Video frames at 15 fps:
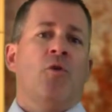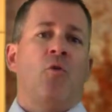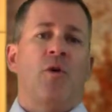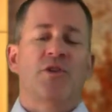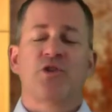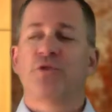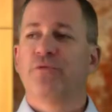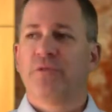
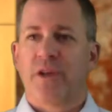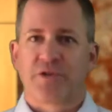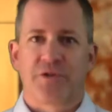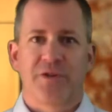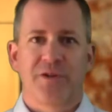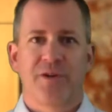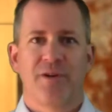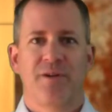once you've
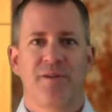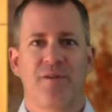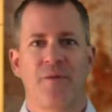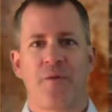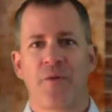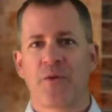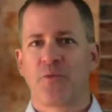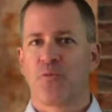listened,
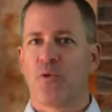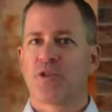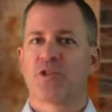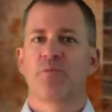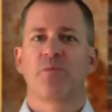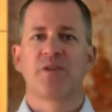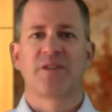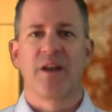once
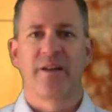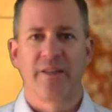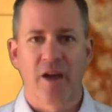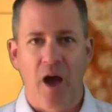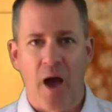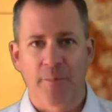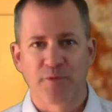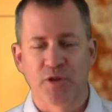you presented the
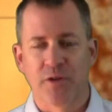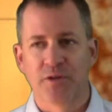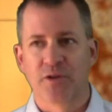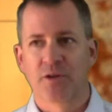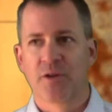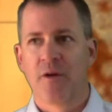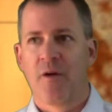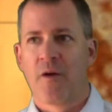
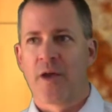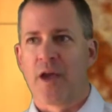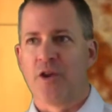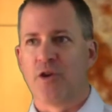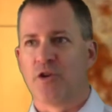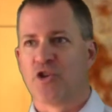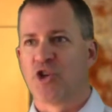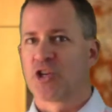options, and
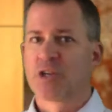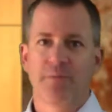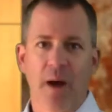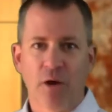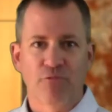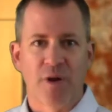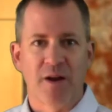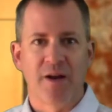you're just
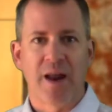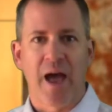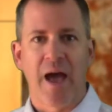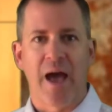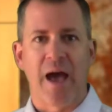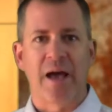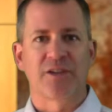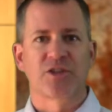about ready to
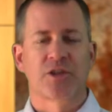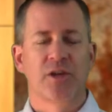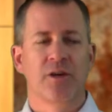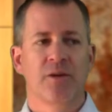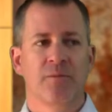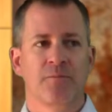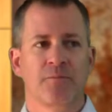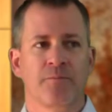ask,
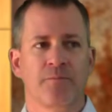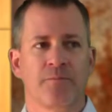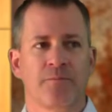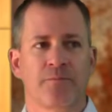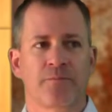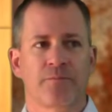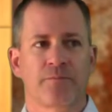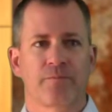
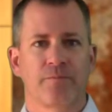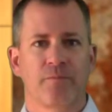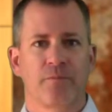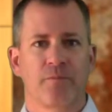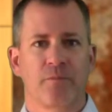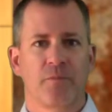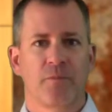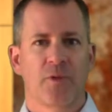
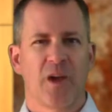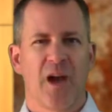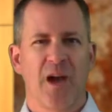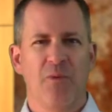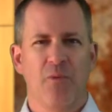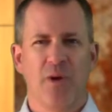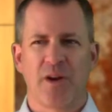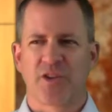
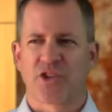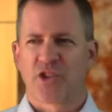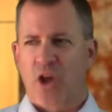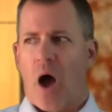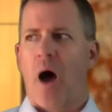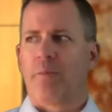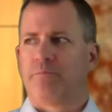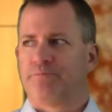I want to
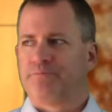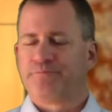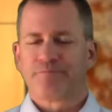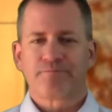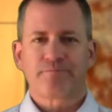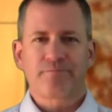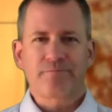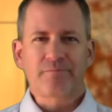stop.
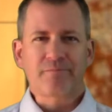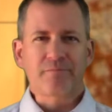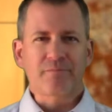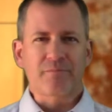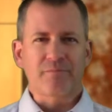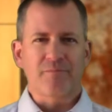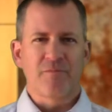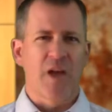
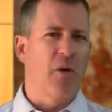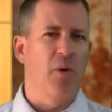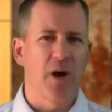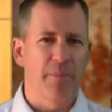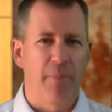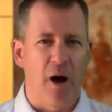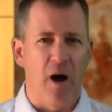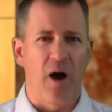I want
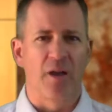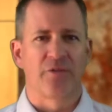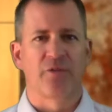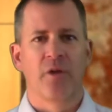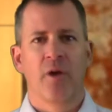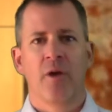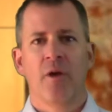to pause.